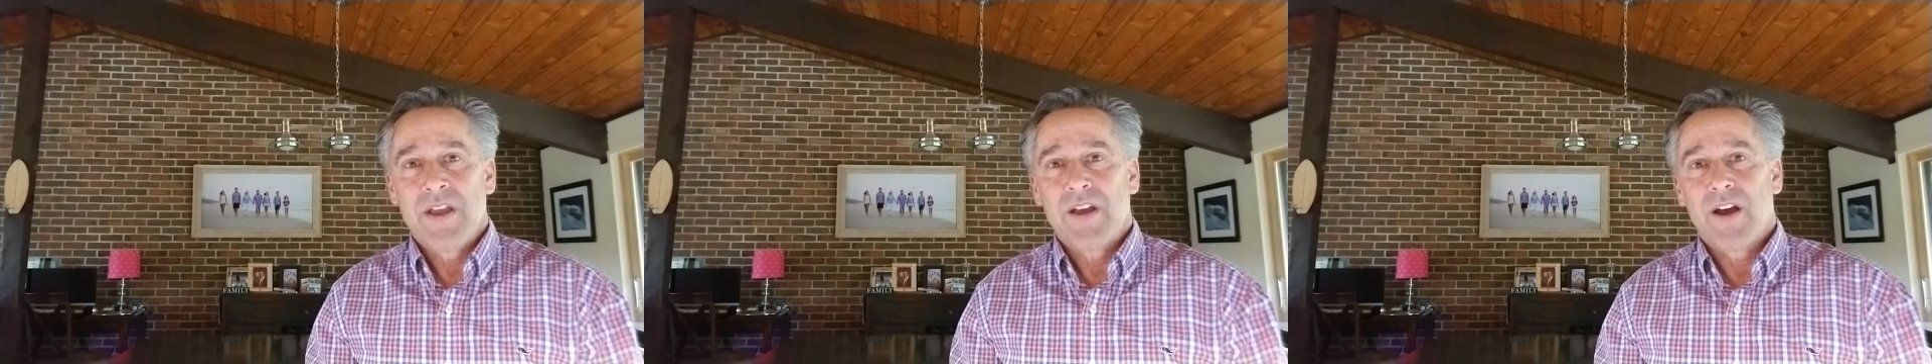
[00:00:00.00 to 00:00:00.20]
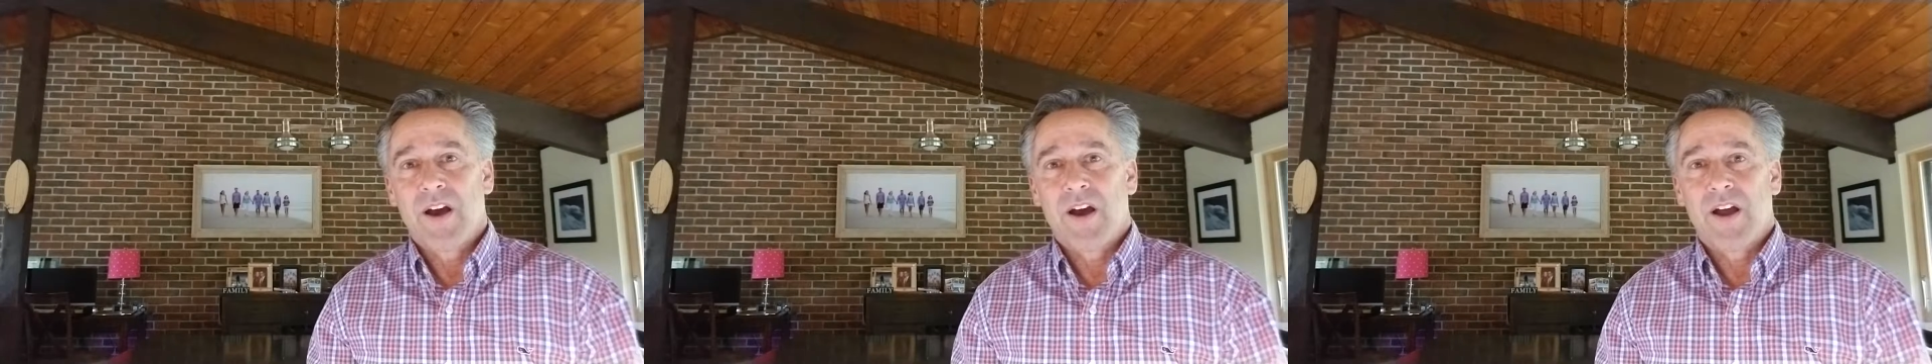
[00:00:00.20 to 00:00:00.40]

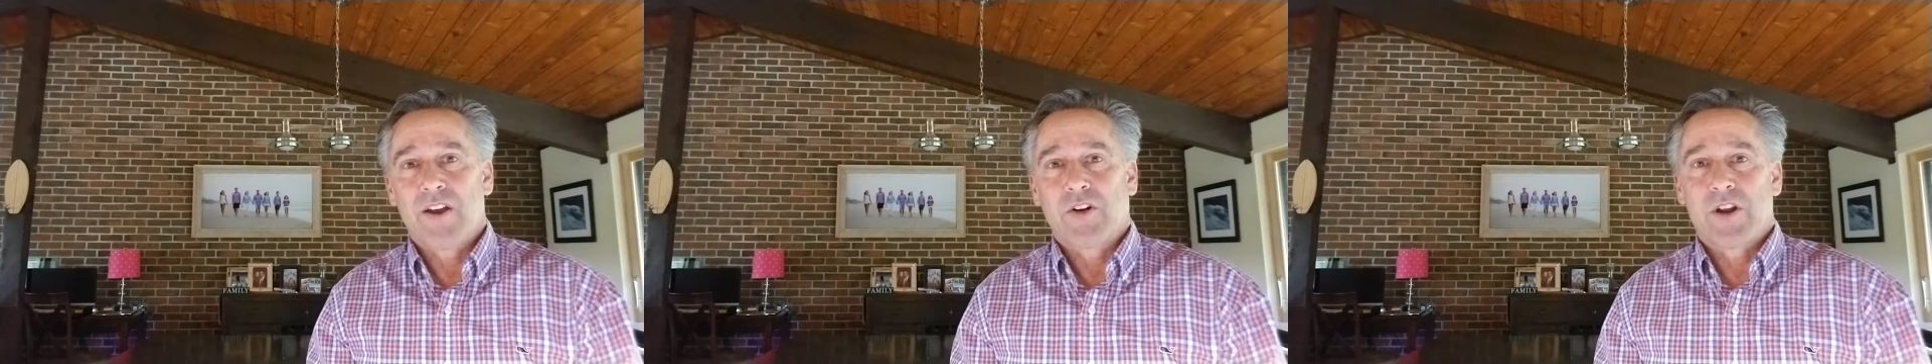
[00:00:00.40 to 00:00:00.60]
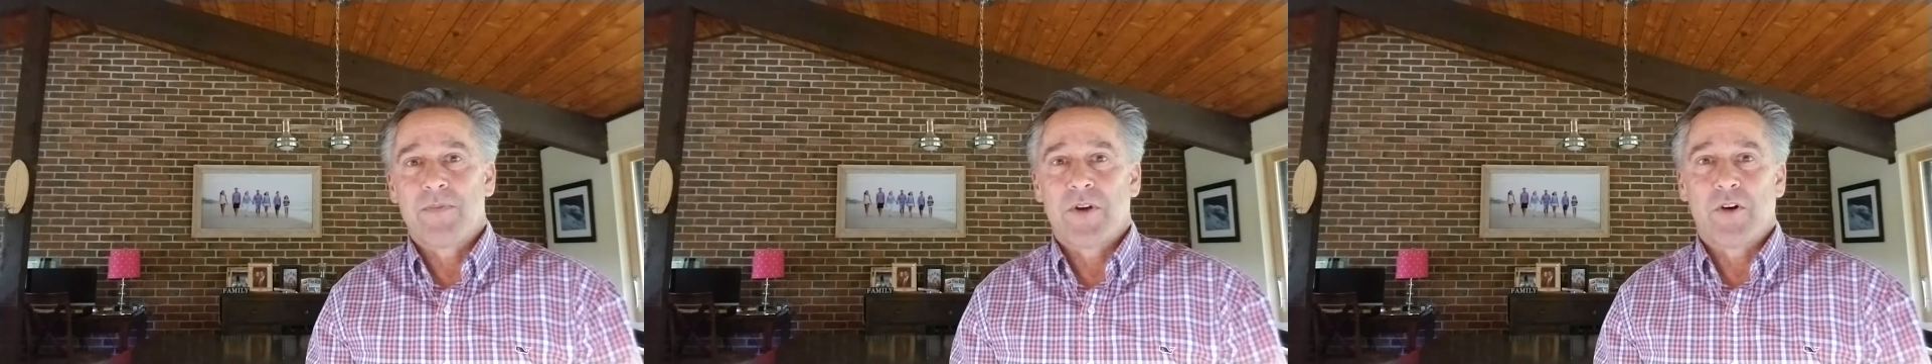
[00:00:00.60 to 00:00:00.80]
I
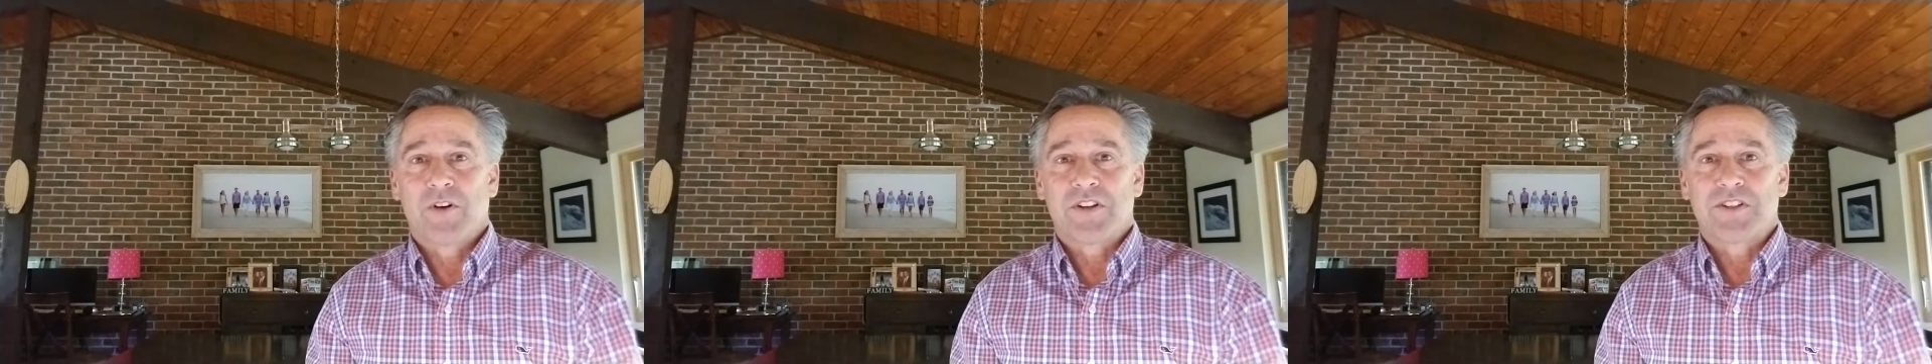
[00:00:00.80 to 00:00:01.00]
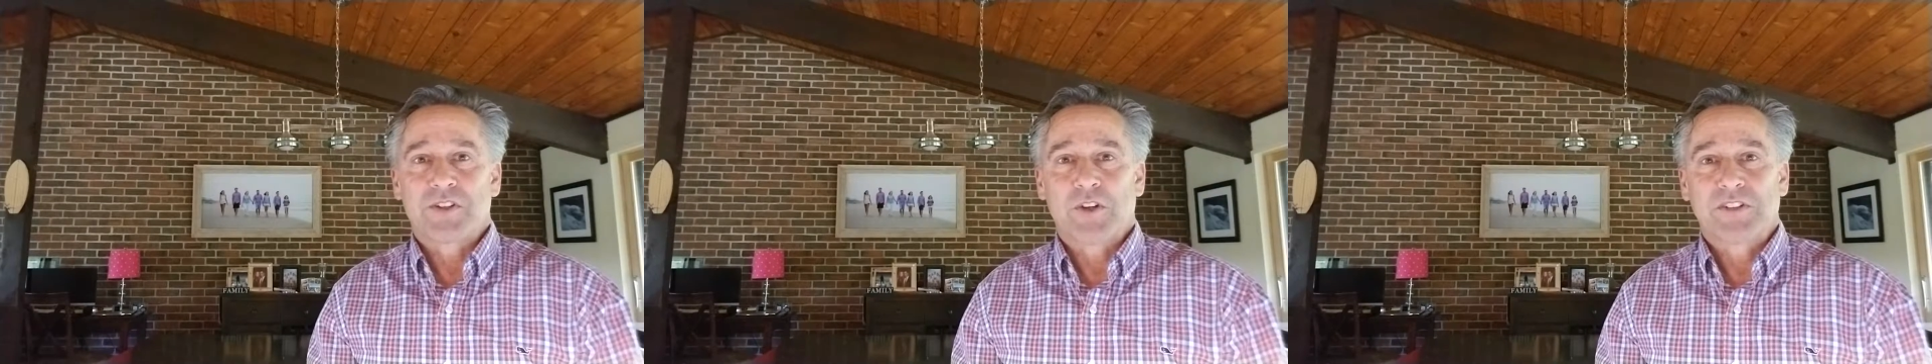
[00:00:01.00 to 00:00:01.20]
created my own
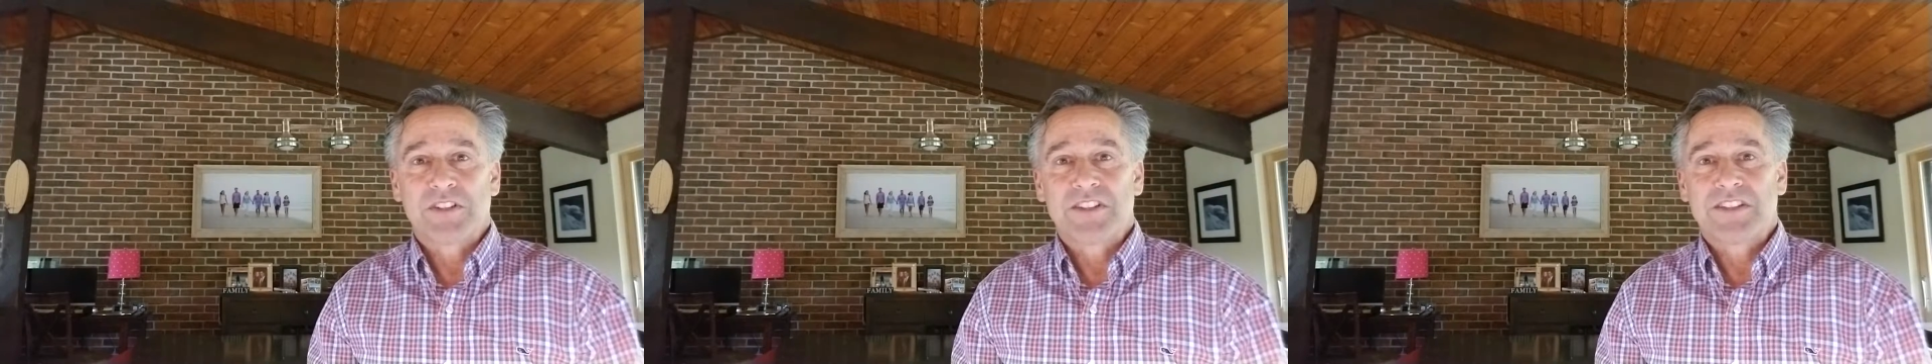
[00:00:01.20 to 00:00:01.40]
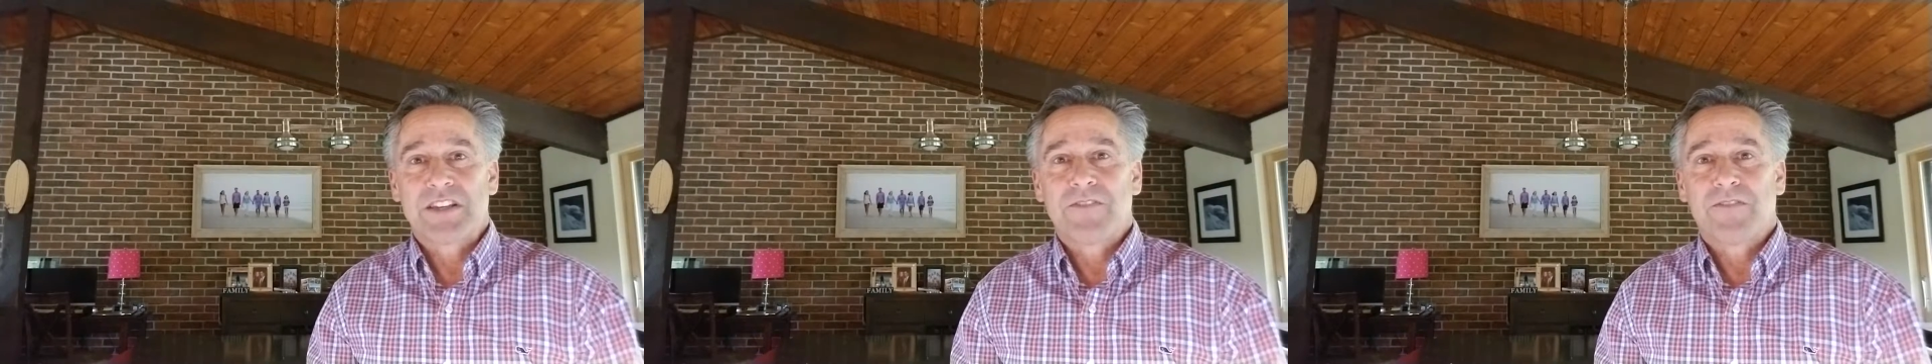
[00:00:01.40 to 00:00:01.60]

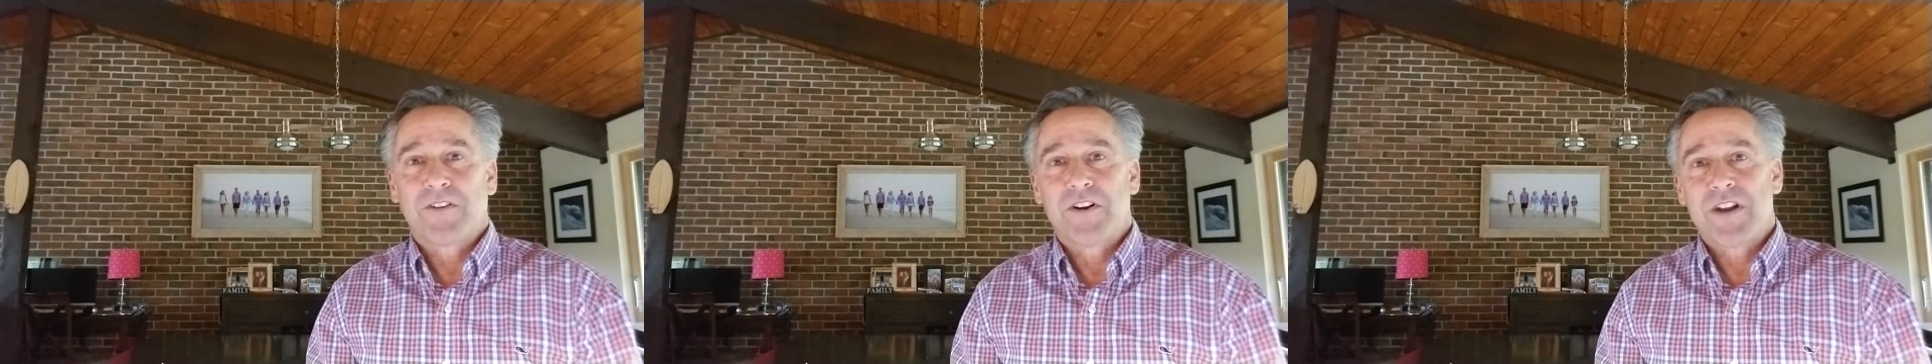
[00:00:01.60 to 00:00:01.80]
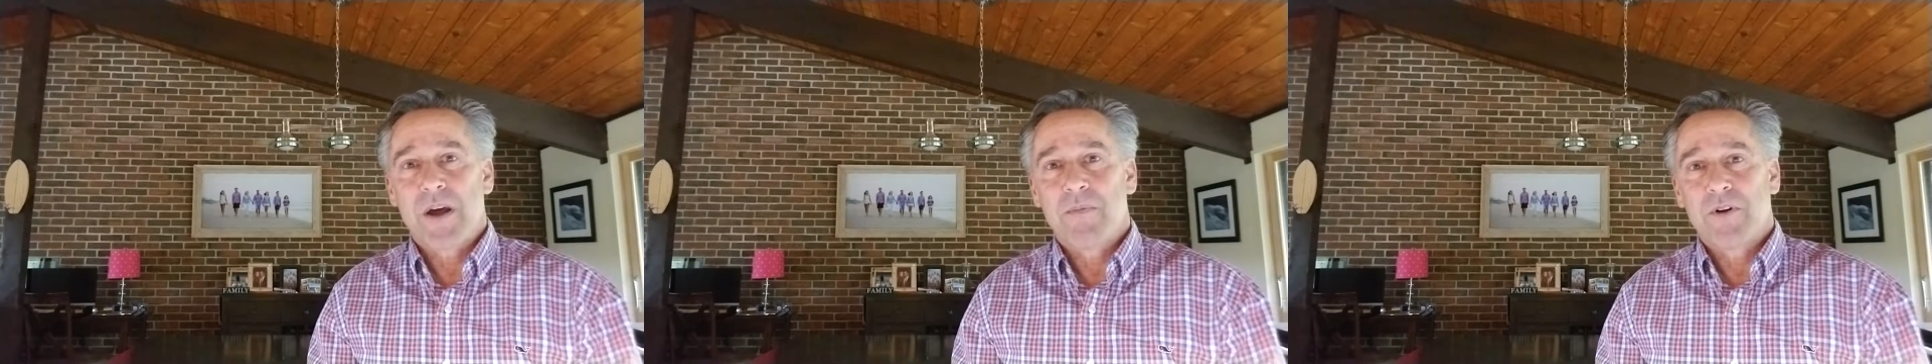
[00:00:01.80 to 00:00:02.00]
consultancy for a
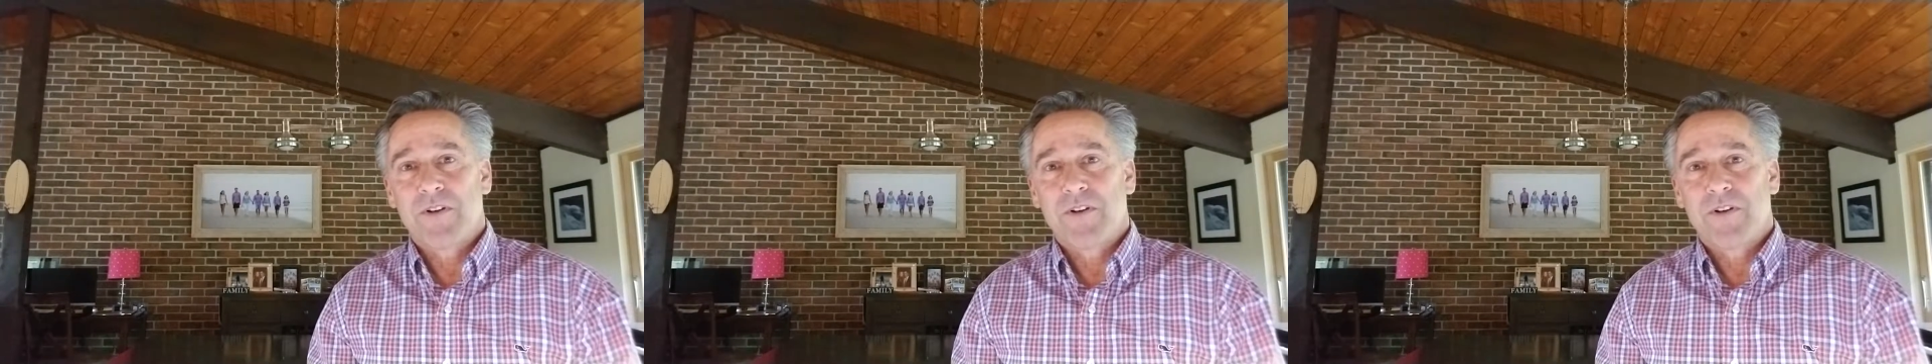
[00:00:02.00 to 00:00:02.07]
number